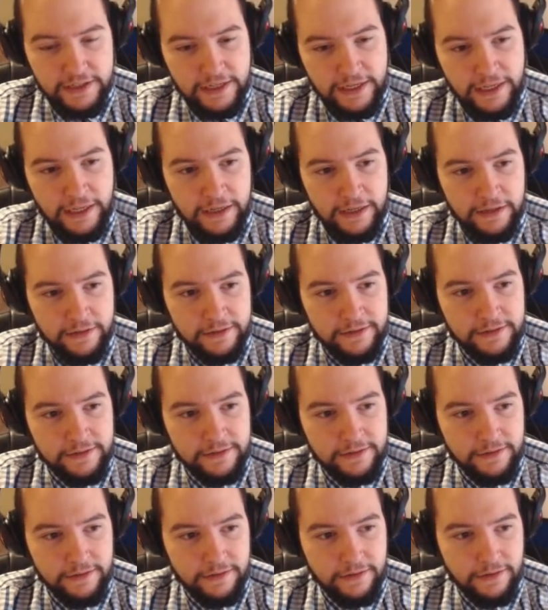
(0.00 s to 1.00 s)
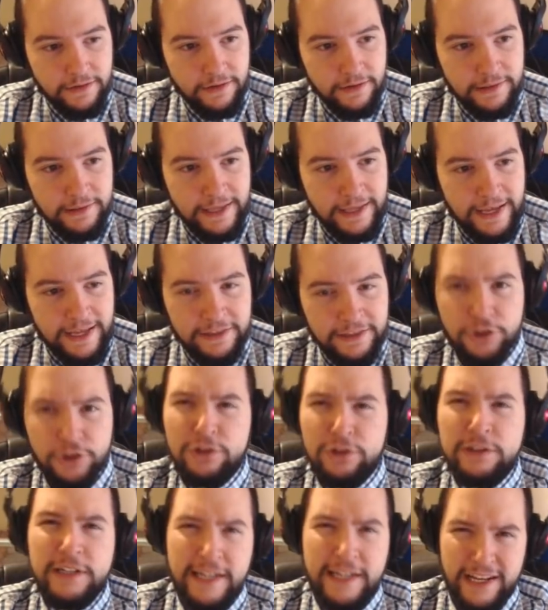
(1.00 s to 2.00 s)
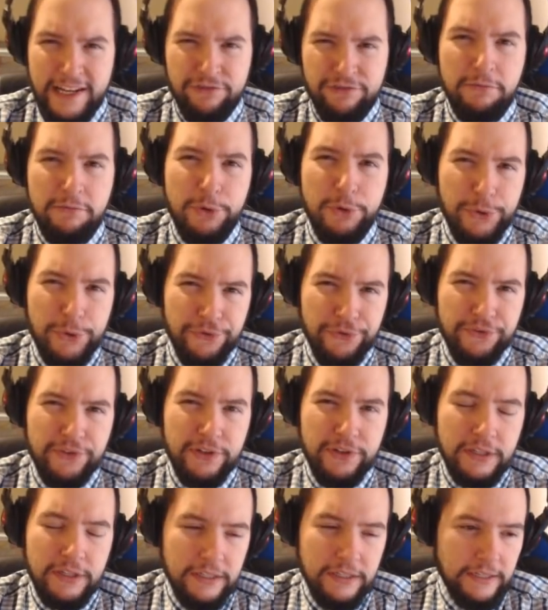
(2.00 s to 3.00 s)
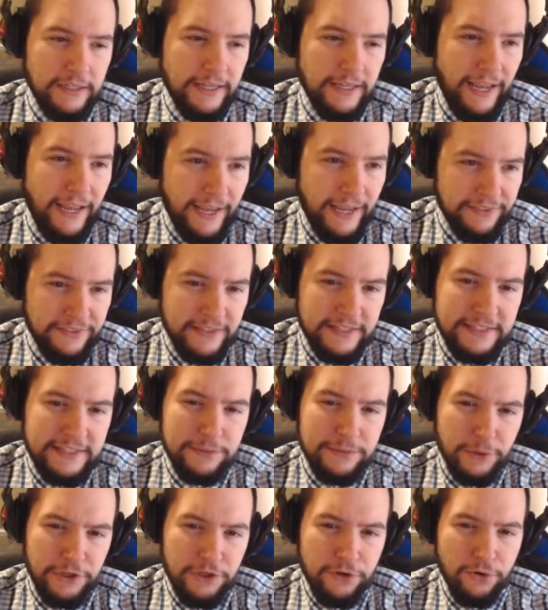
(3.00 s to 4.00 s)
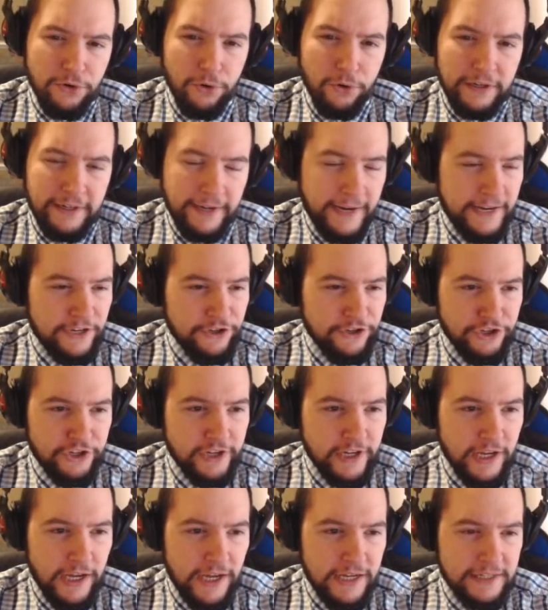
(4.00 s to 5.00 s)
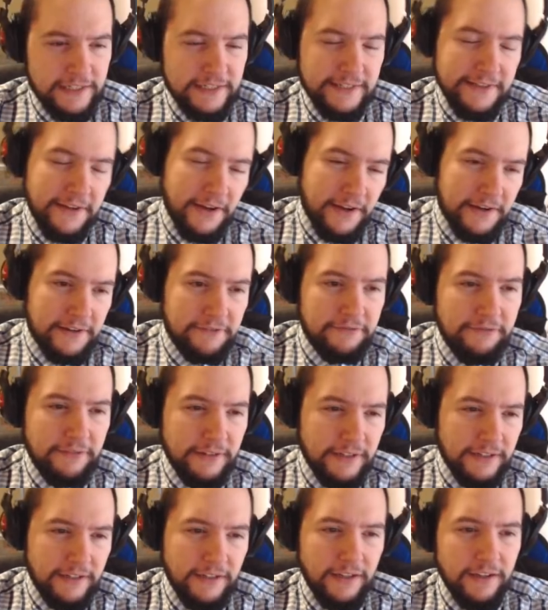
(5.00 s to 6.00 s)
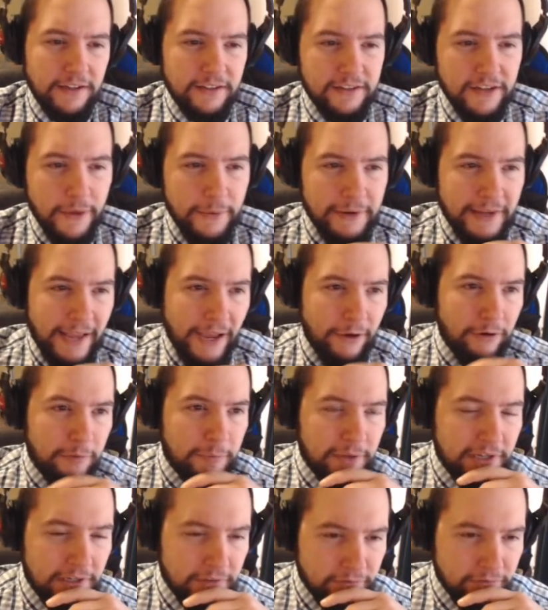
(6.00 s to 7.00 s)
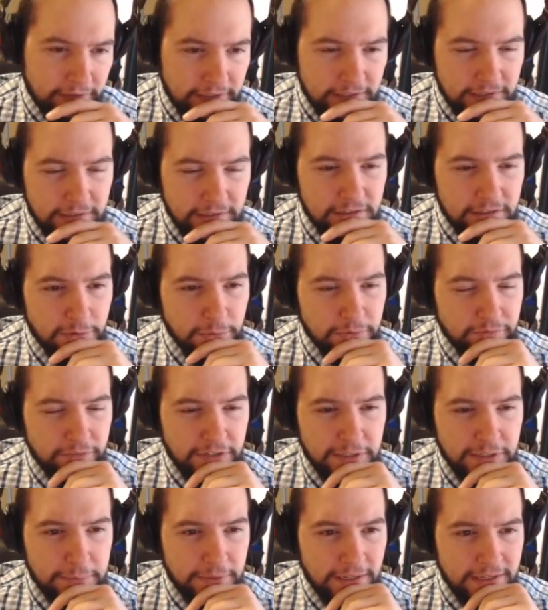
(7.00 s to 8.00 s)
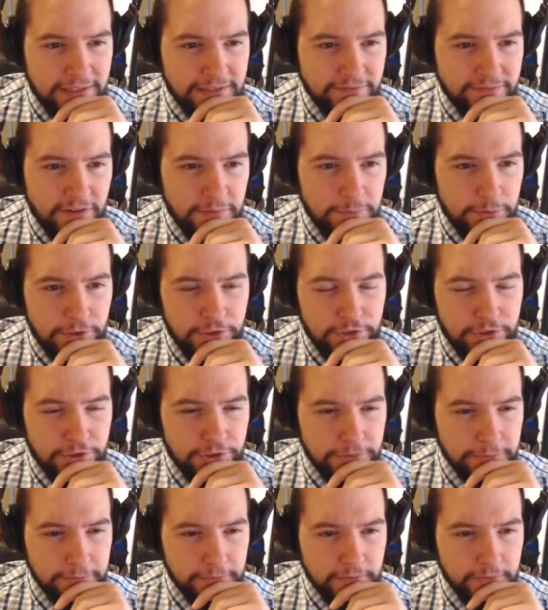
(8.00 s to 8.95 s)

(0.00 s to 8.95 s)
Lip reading: is that usually it gets removed. This is what you call an engine card, and it's kind of going out a bit in Arena. No one really plays it very much.